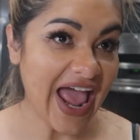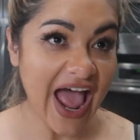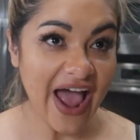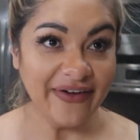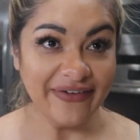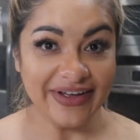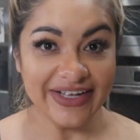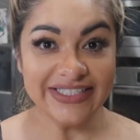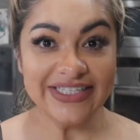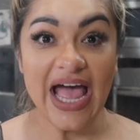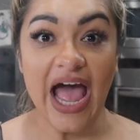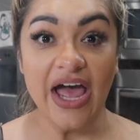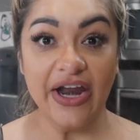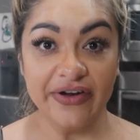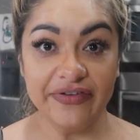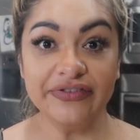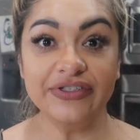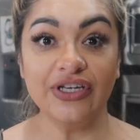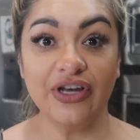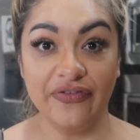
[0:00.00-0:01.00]
I was out
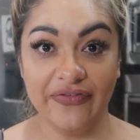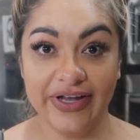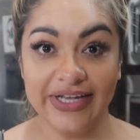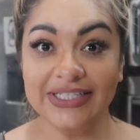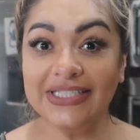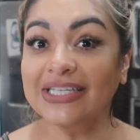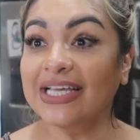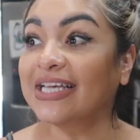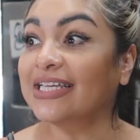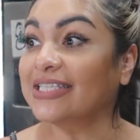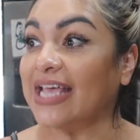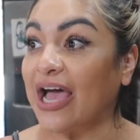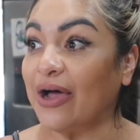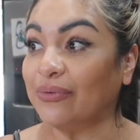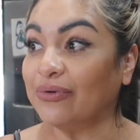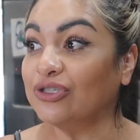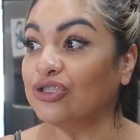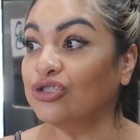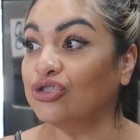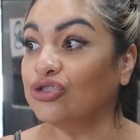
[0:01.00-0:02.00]
of service because I
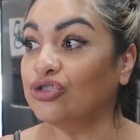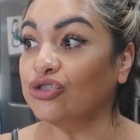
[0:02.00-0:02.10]
was